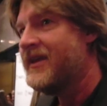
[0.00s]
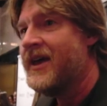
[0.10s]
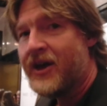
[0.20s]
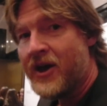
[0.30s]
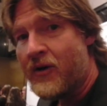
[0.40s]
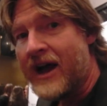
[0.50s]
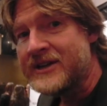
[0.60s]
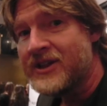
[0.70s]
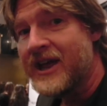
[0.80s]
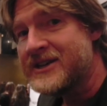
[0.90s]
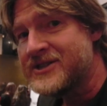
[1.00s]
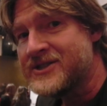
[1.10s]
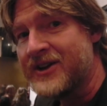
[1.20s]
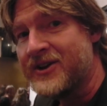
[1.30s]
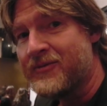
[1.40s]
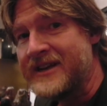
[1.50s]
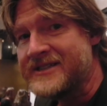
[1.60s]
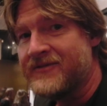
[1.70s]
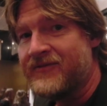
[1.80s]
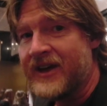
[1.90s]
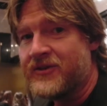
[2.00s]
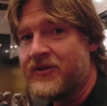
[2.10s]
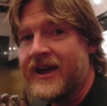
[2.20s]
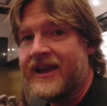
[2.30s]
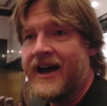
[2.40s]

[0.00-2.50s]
congratulations on your recent victory.